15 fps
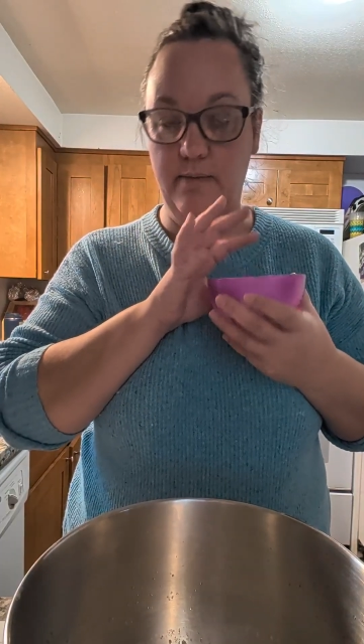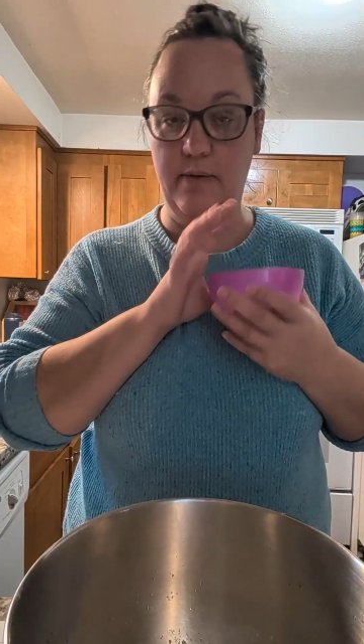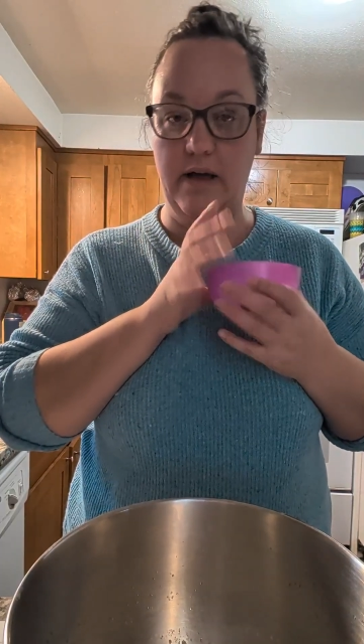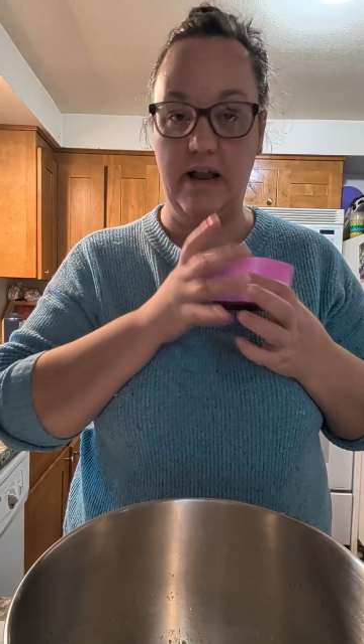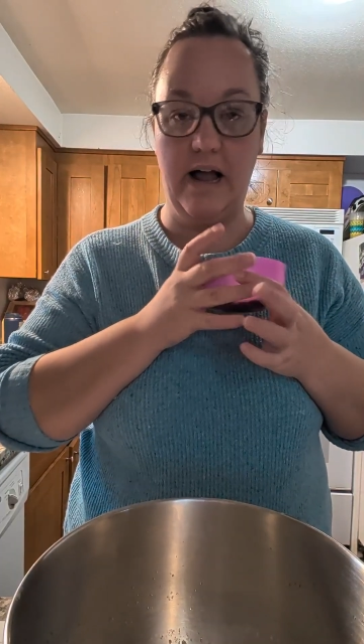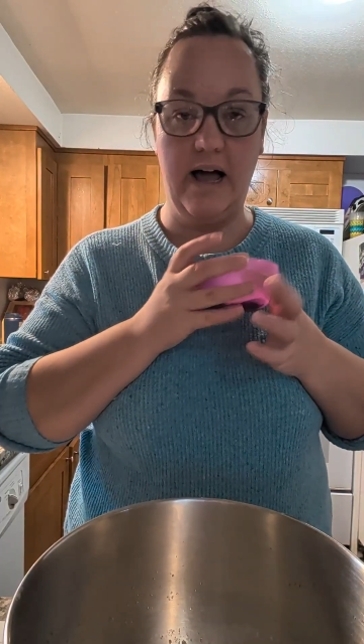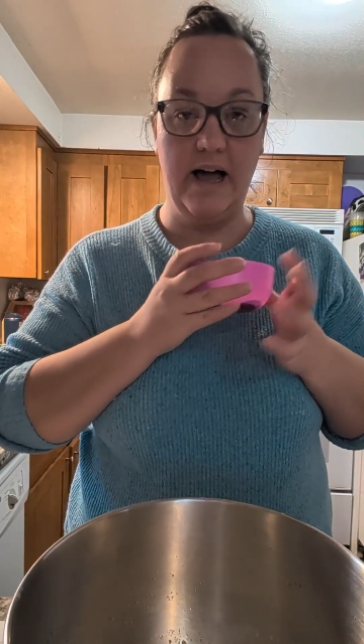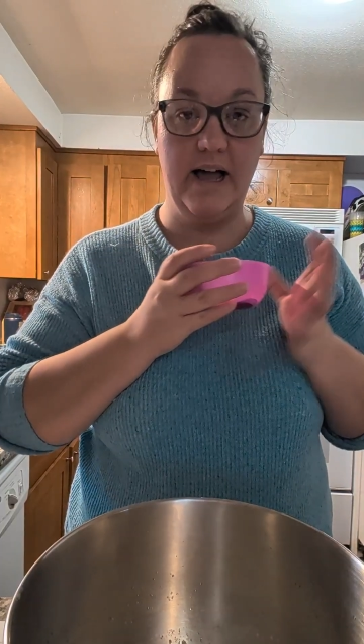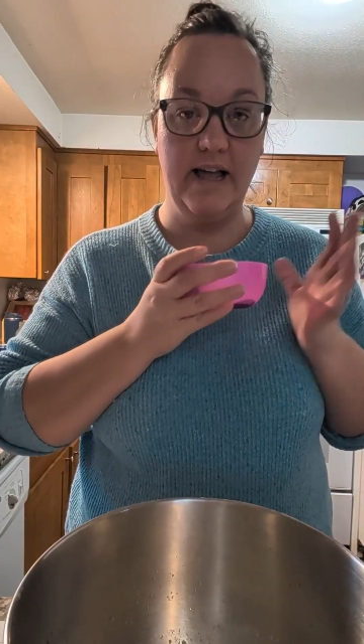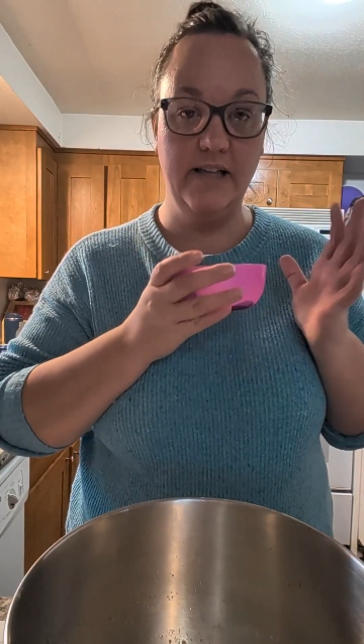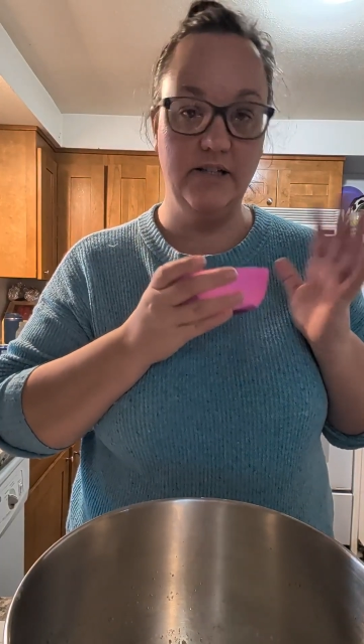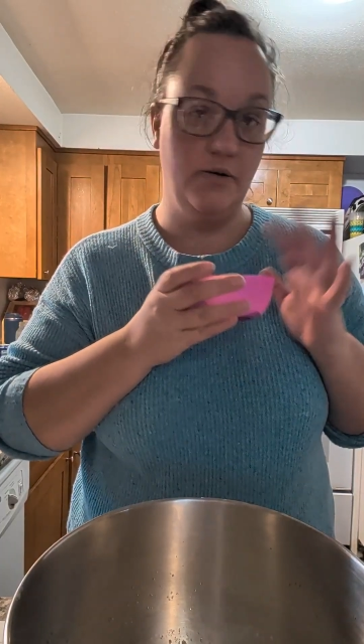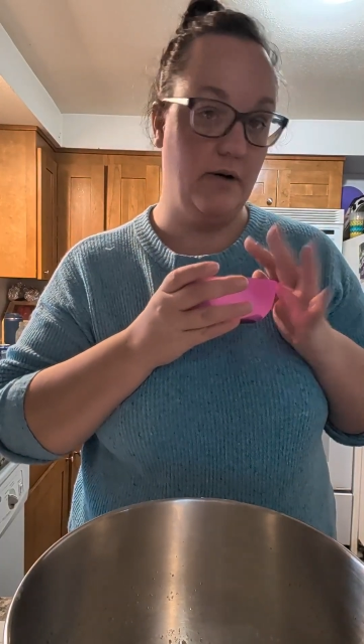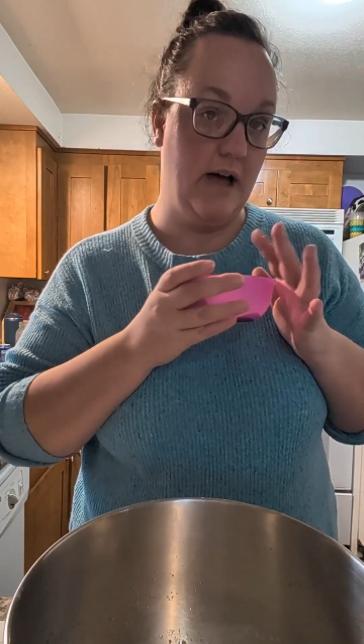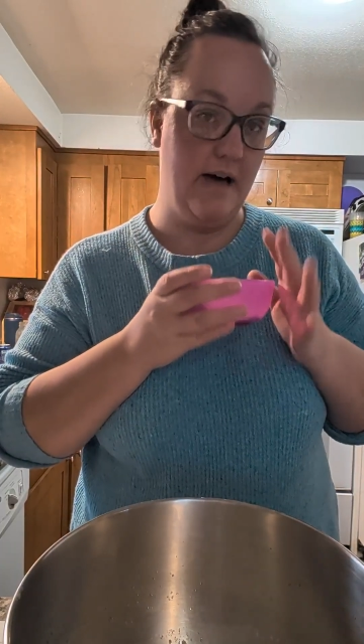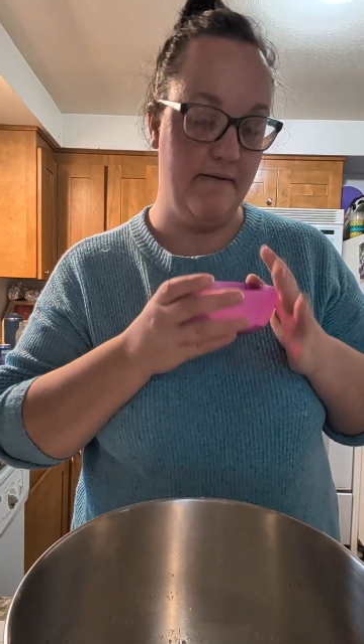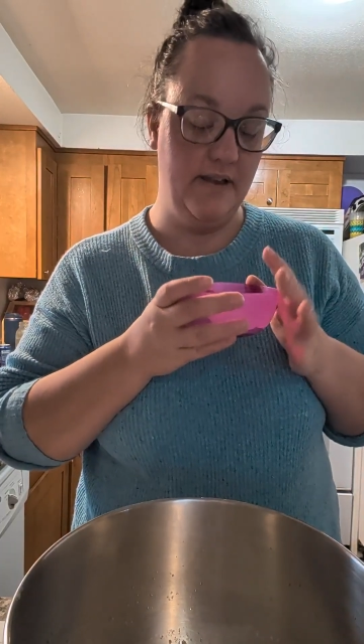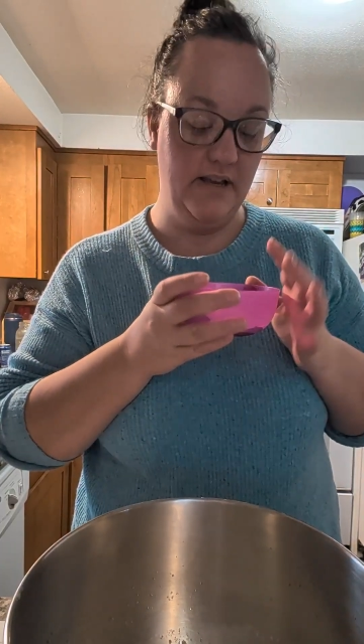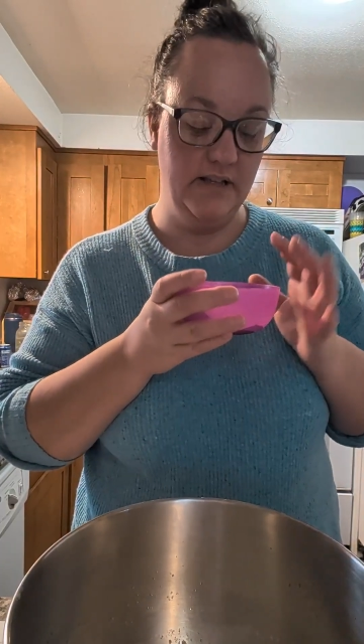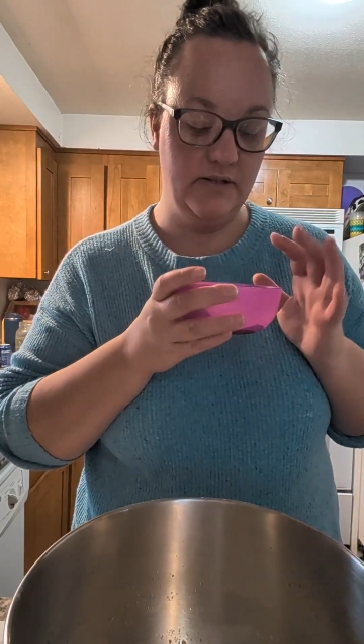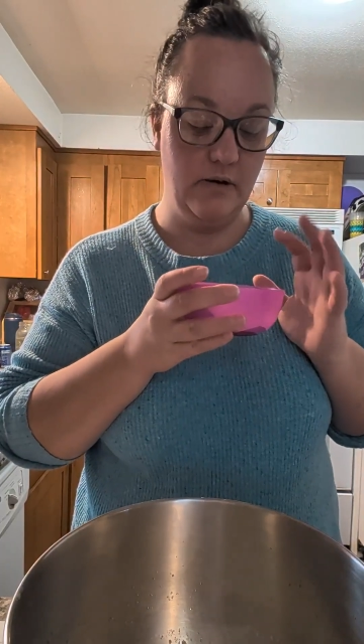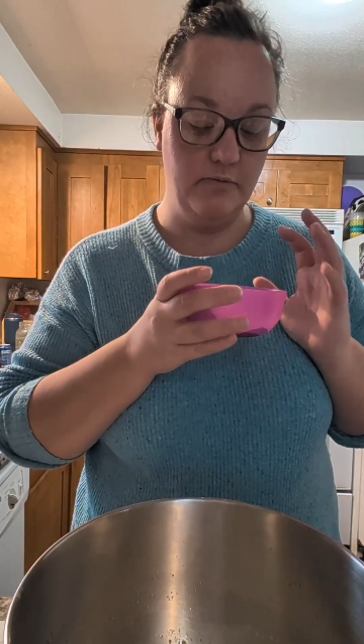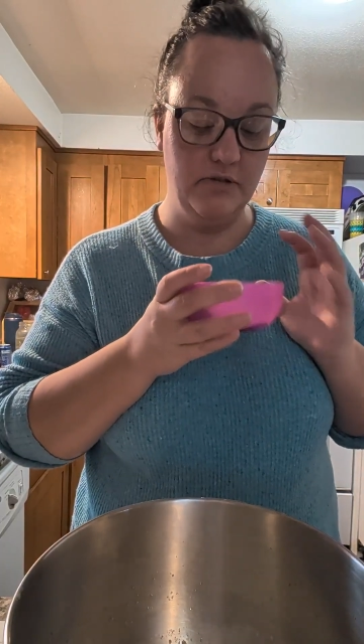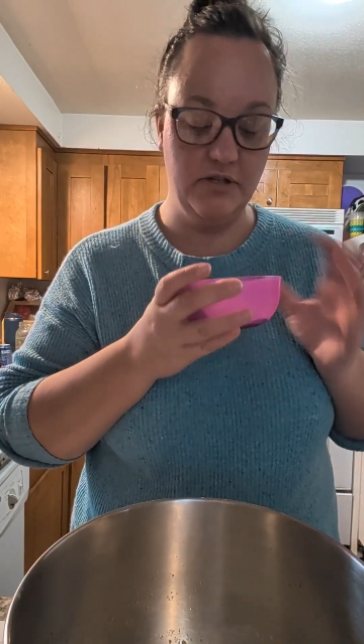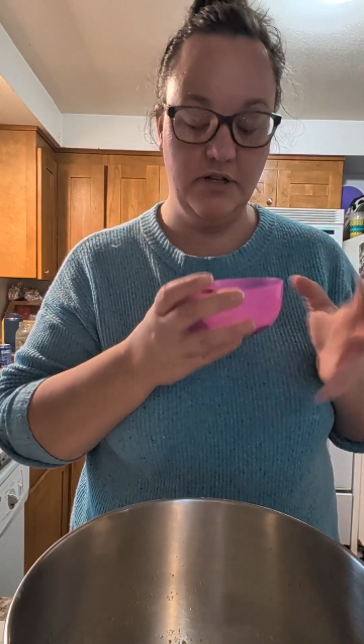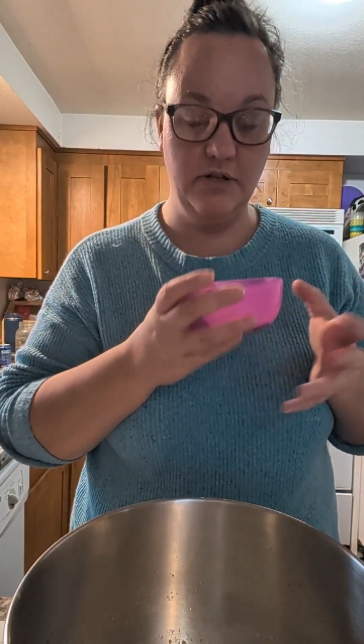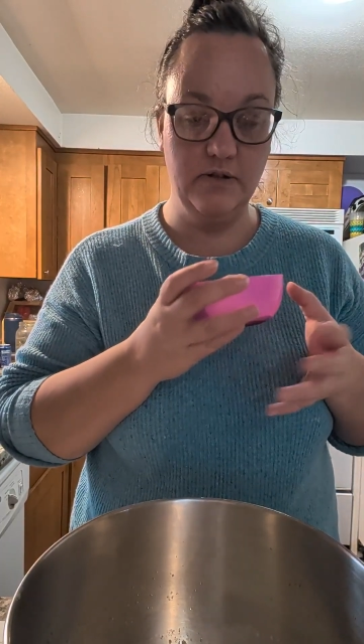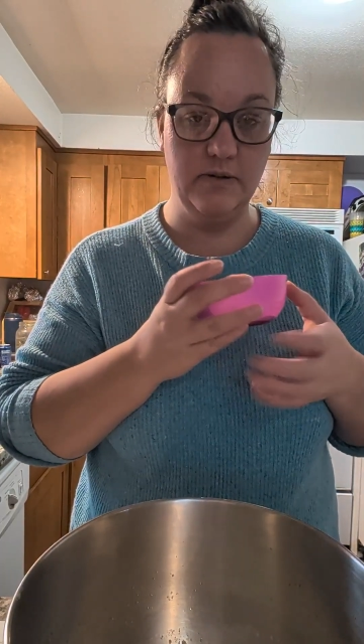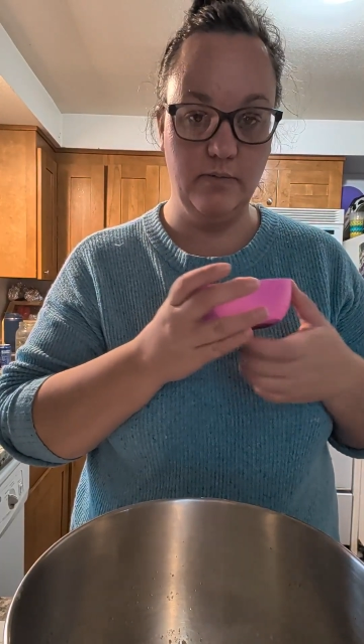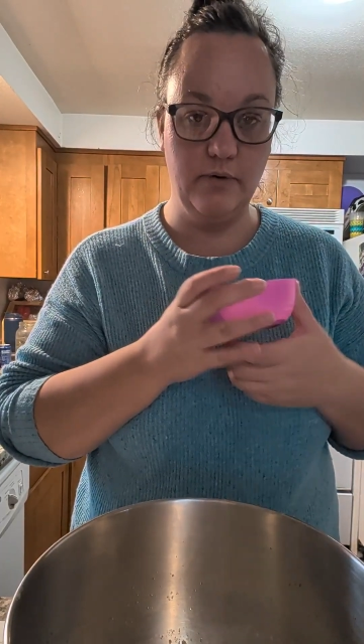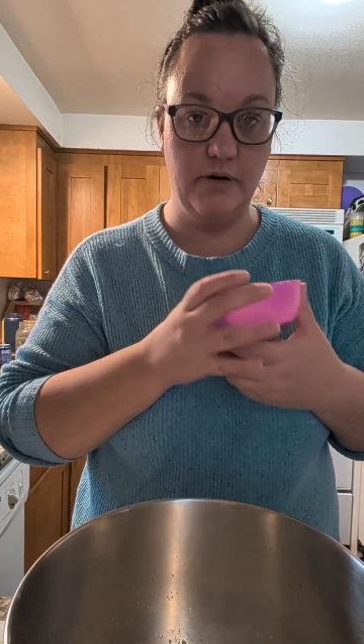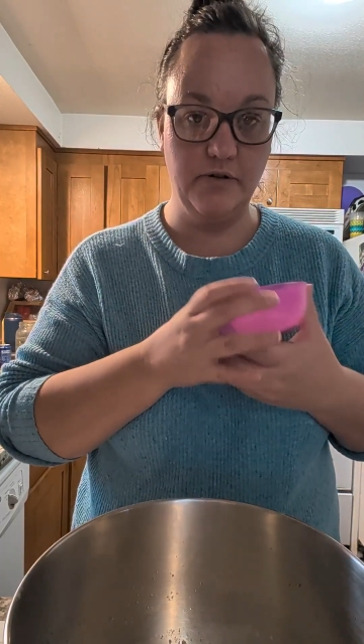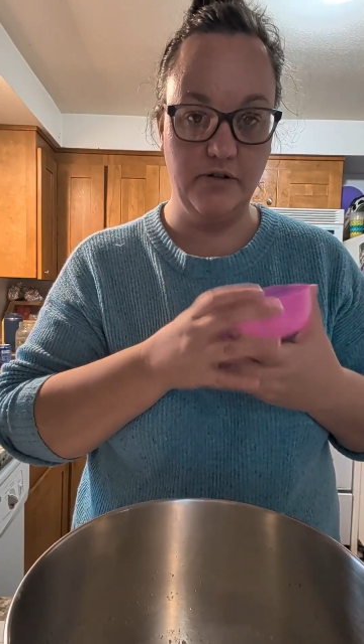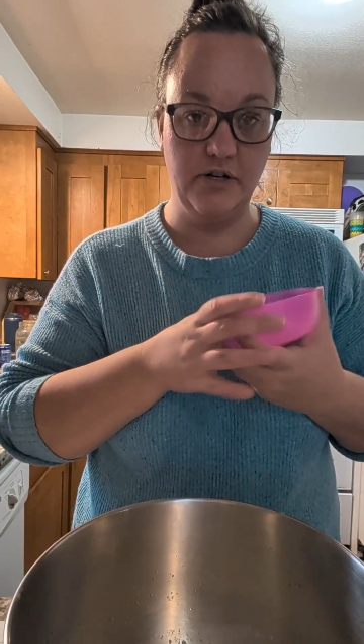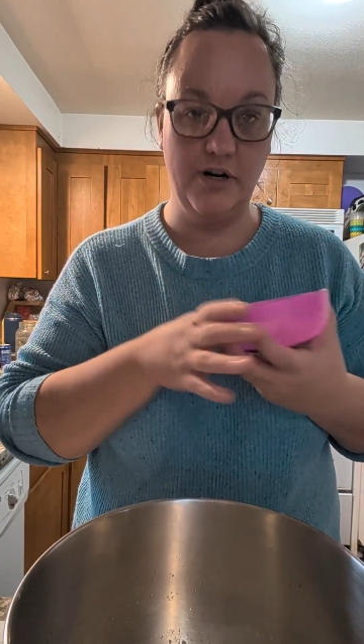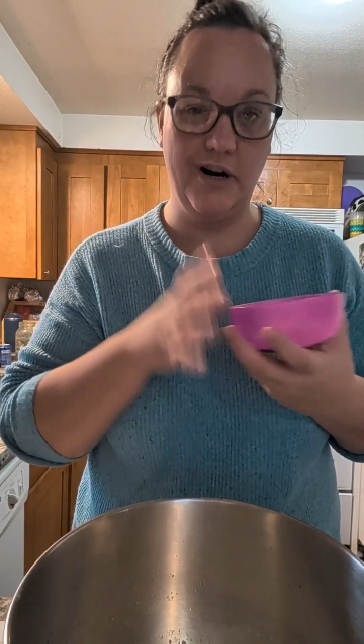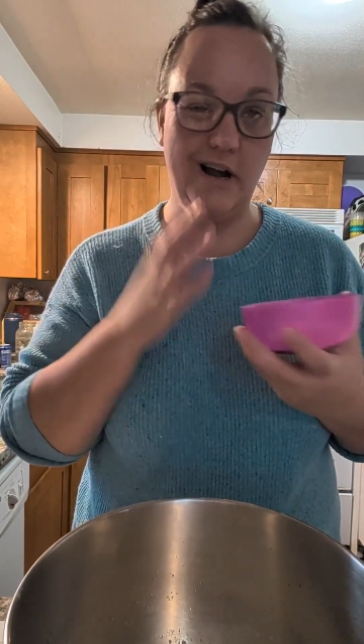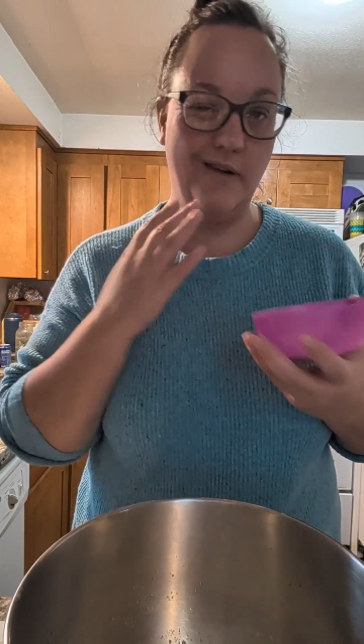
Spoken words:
but I don't have any, so I'm just gonna use some brown sugar.